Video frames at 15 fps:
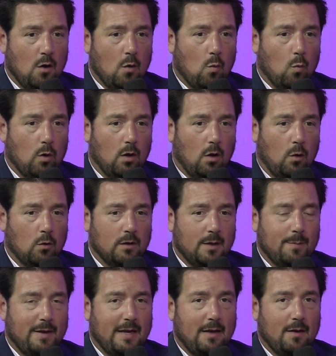will only
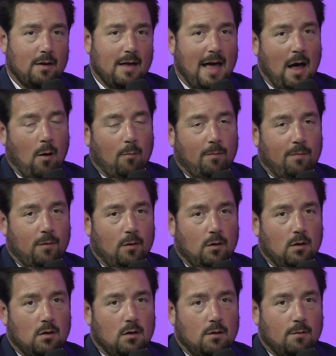be
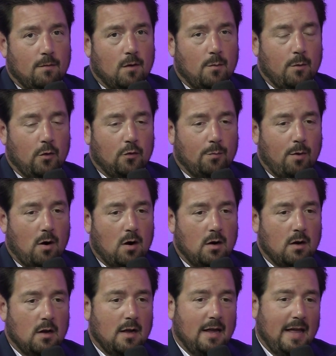helpful for the most part
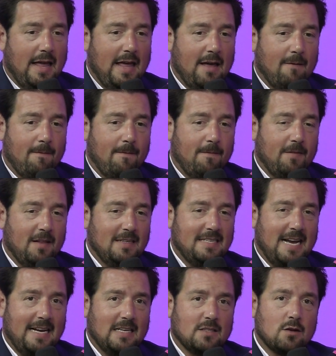if the
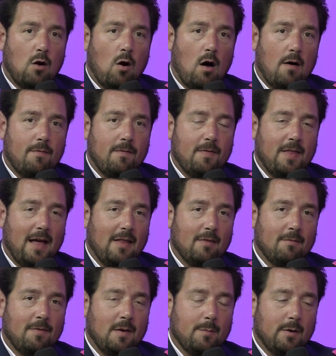data is off that
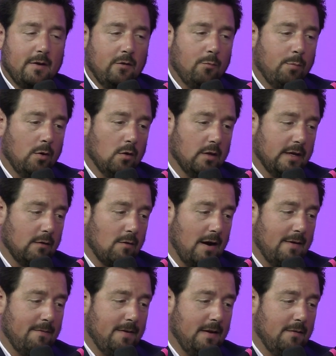FEMA is pulling,
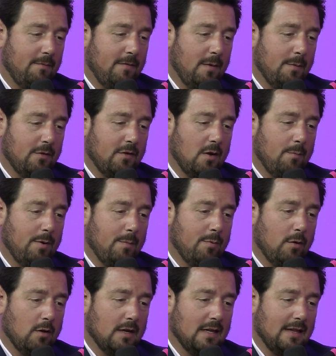right? FEMA is going to be
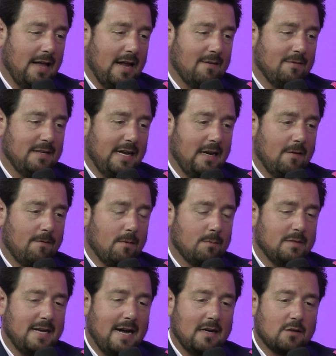pulling a lot of data from
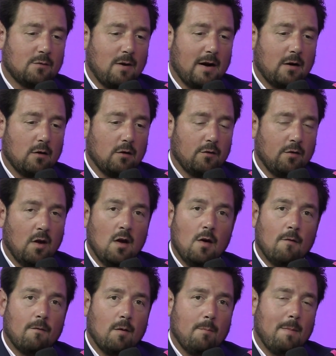tax records,
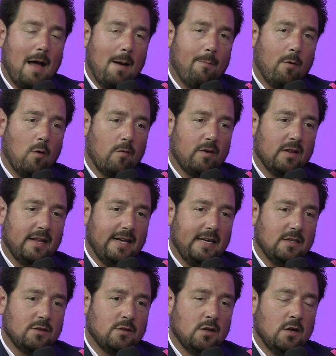from map
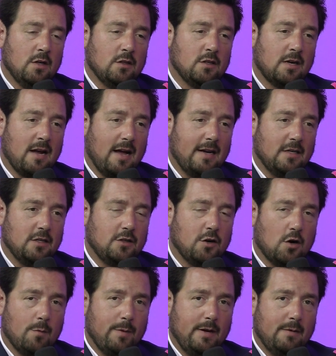overlays to kind of
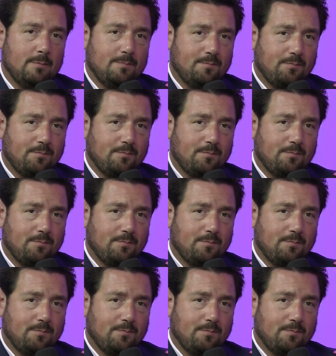determine